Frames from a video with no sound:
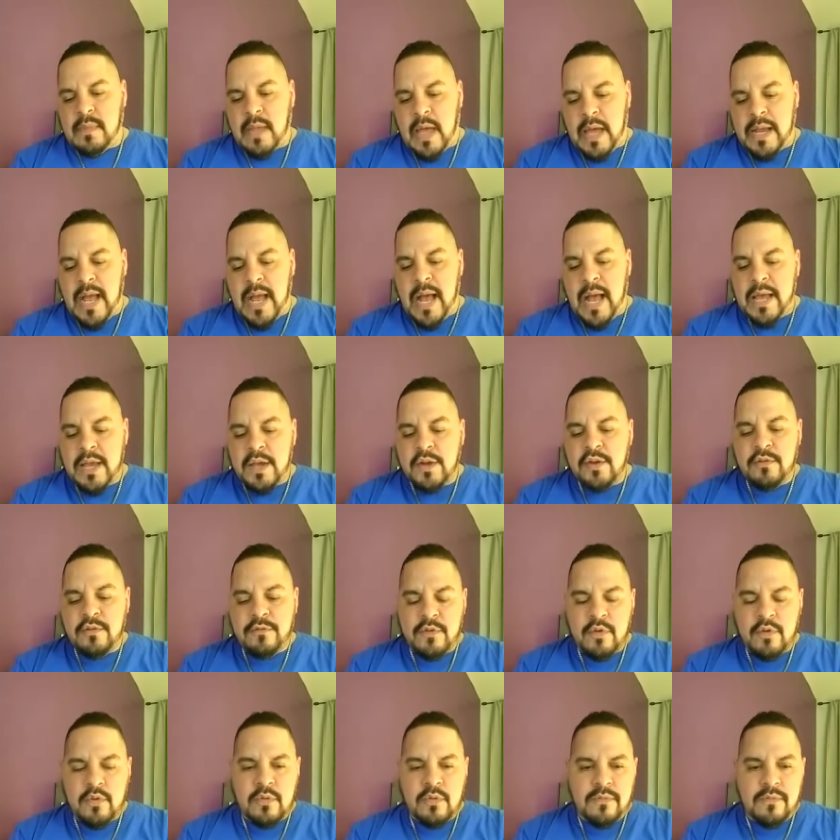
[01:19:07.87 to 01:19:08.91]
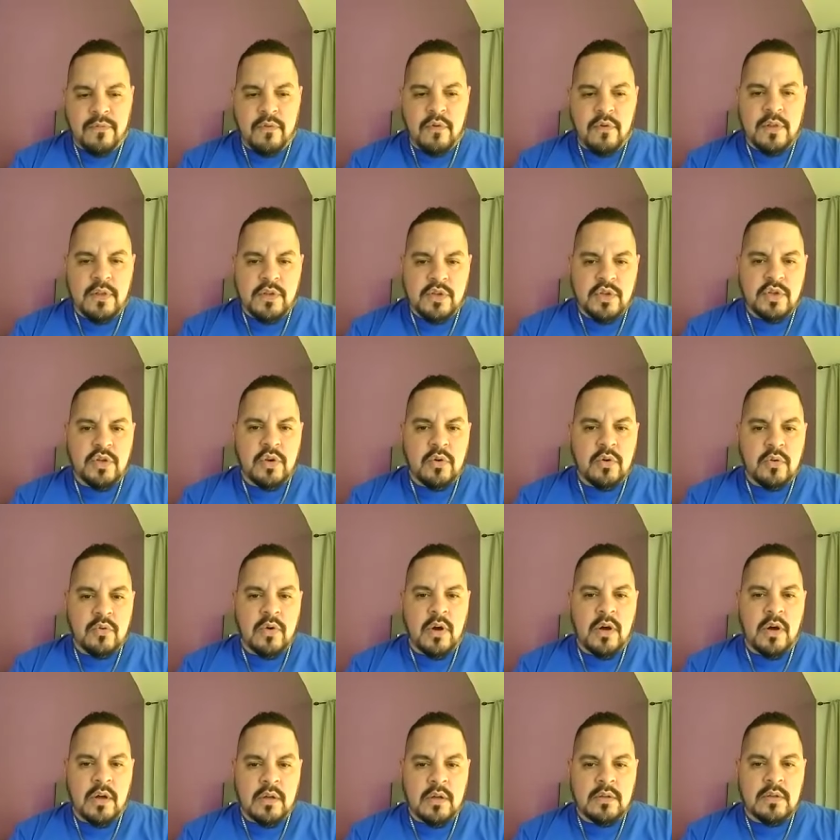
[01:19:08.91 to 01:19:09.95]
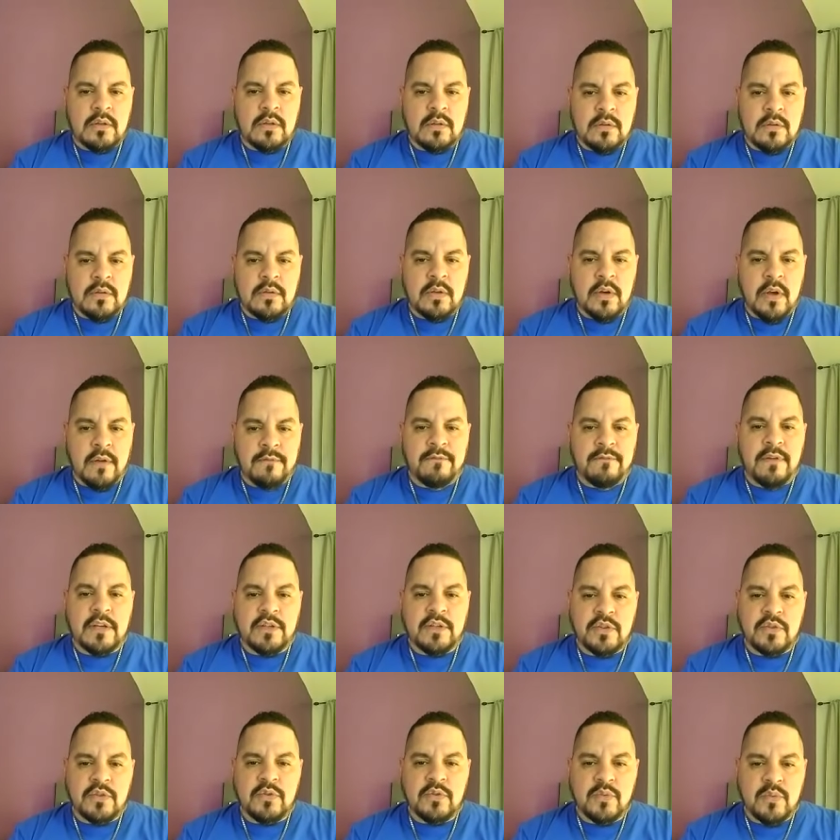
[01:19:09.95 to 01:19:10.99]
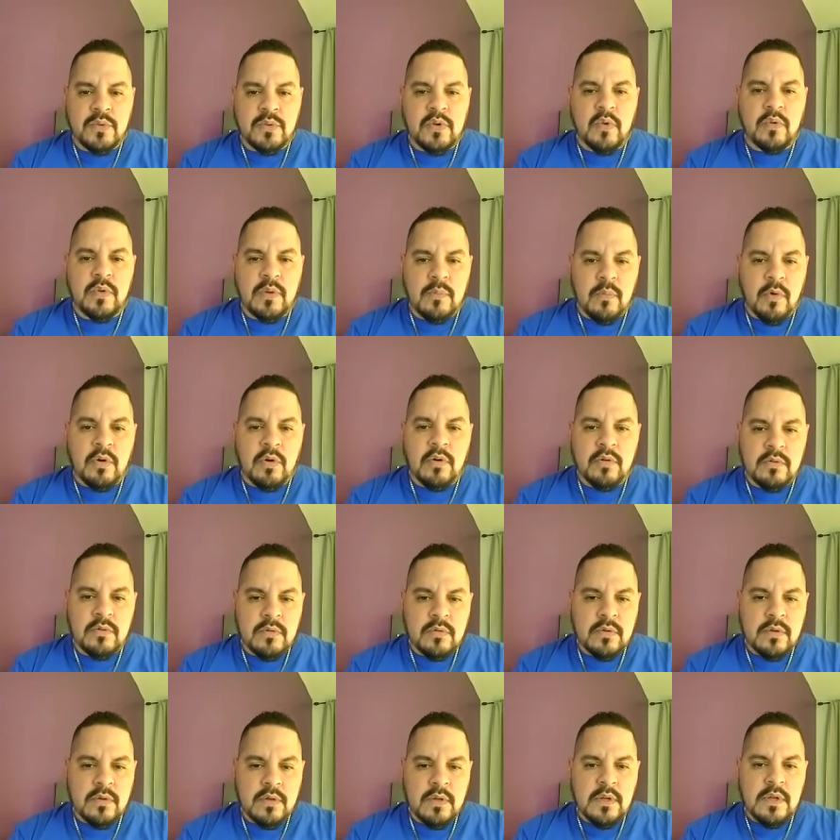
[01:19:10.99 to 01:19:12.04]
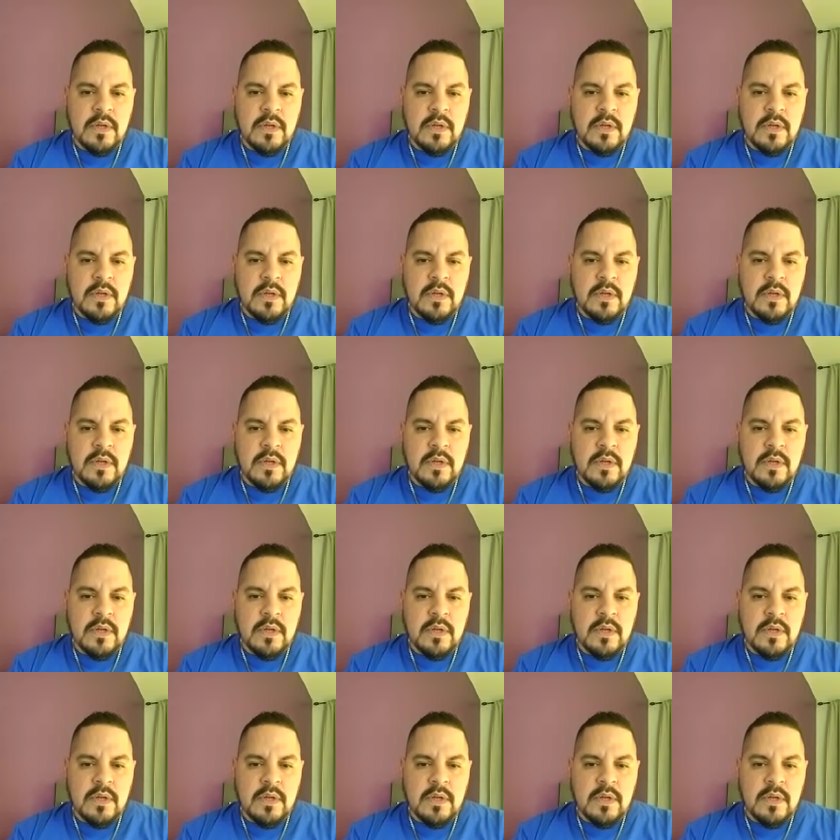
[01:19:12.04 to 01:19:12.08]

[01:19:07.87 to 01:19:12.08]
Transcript: I got interviewed for the show, uh, The Confessionals with Tony Merkel.